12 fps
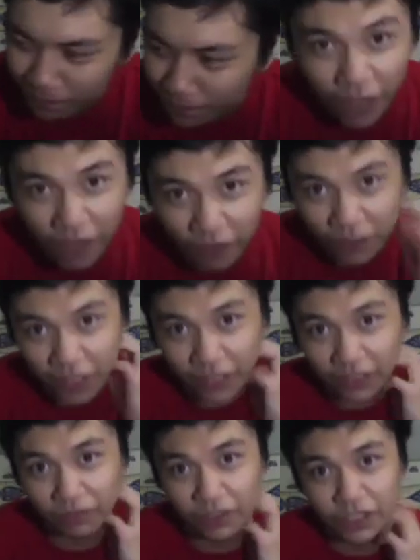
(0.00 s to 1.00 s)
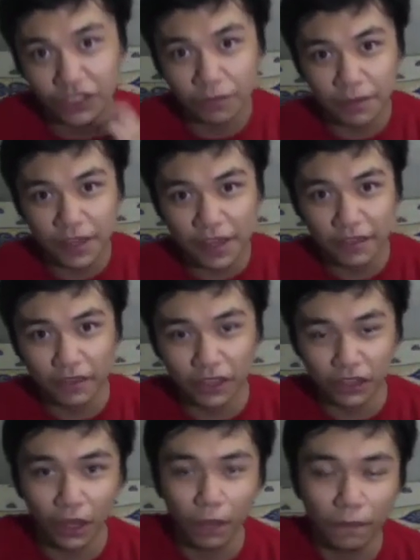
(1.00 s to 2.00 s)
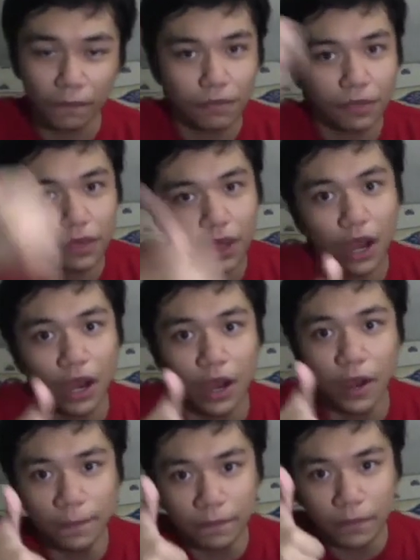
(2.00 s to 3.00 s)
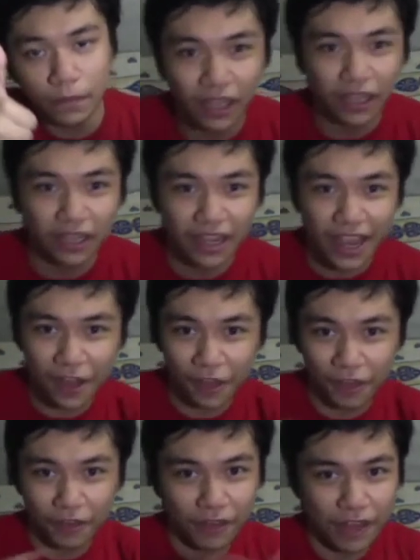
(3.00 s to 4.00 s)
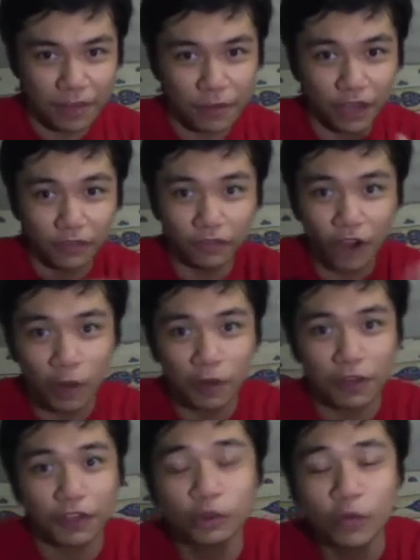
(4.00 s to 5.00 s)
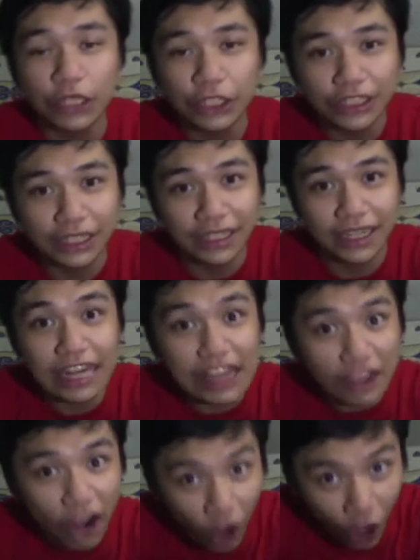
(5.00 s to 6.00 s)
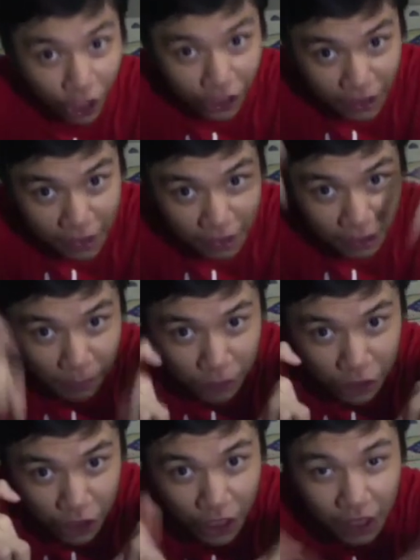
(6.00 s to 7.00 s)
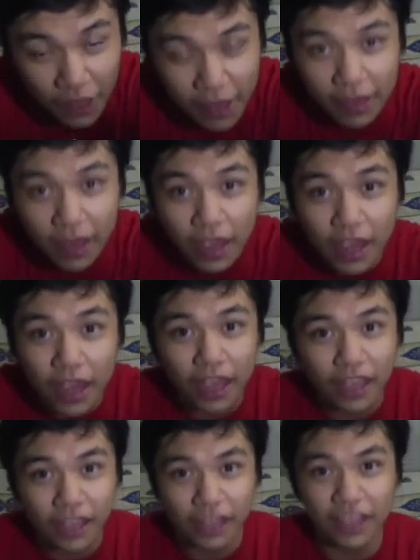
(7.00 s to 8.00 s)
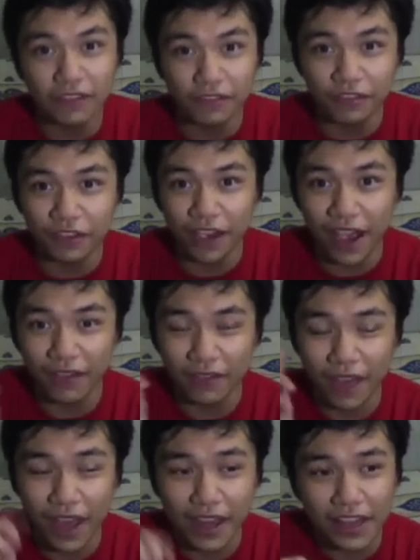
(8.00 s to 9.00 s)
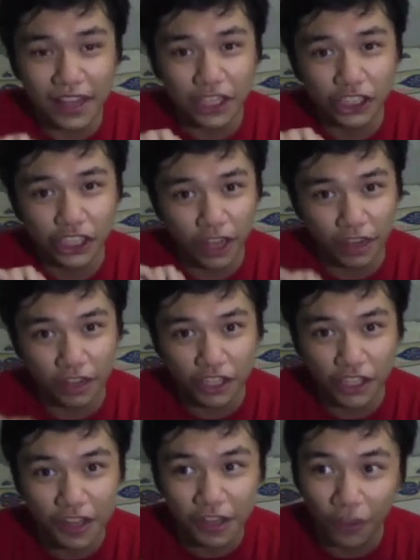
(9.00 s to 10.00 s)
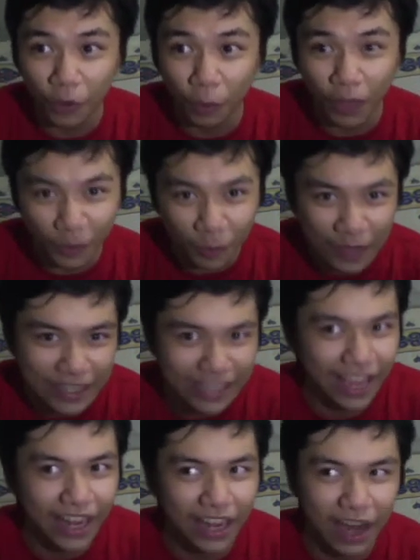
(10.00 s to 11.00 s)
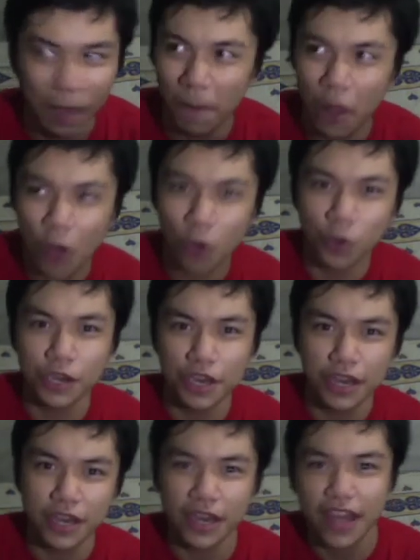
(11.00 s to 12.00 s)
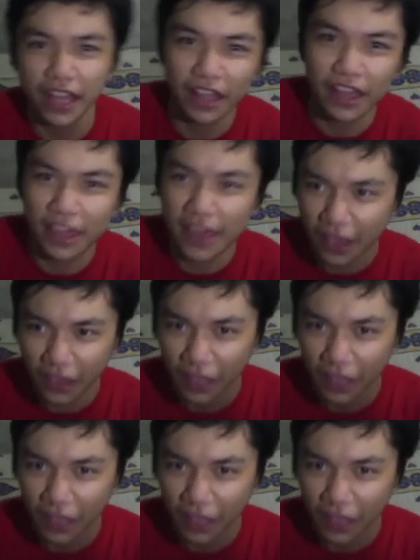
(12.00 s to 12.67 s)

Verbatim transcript: if you like the video, please give a thumbs up, like us on Facebook, and follow us on Twitter. The links are on the descriptions. If you have any suggestions on what we can upload next,